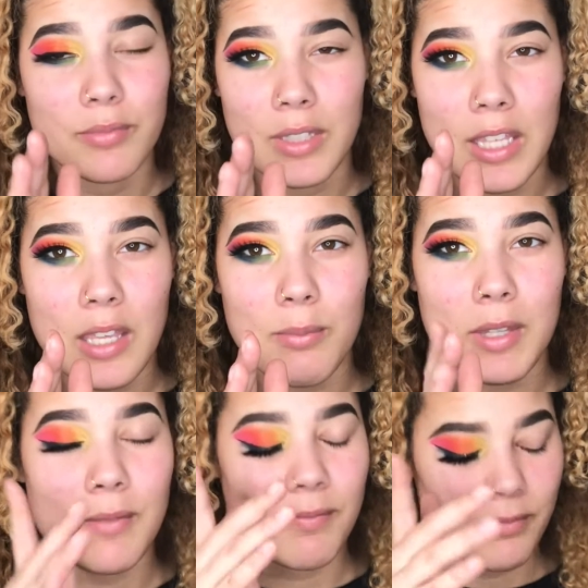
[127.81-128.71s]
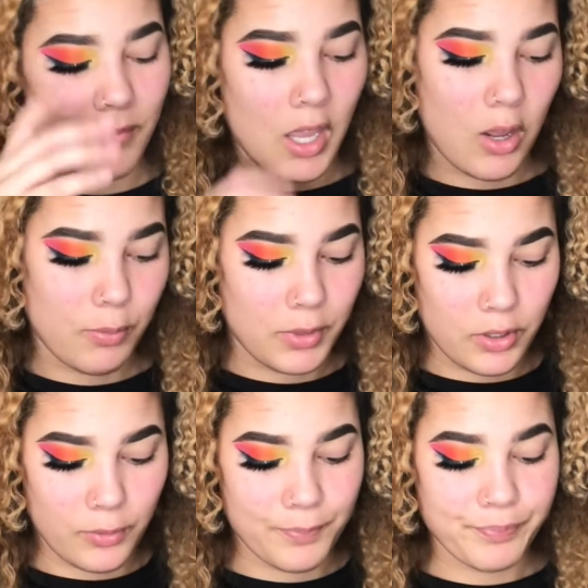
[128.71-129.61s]
You get me? I hope you
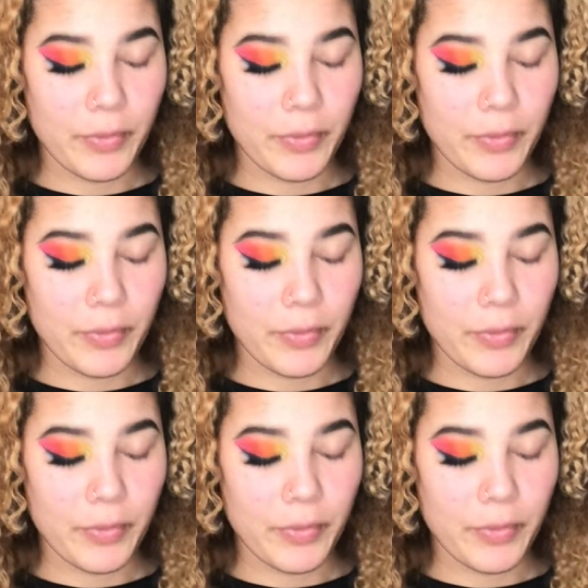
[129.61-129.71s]
do.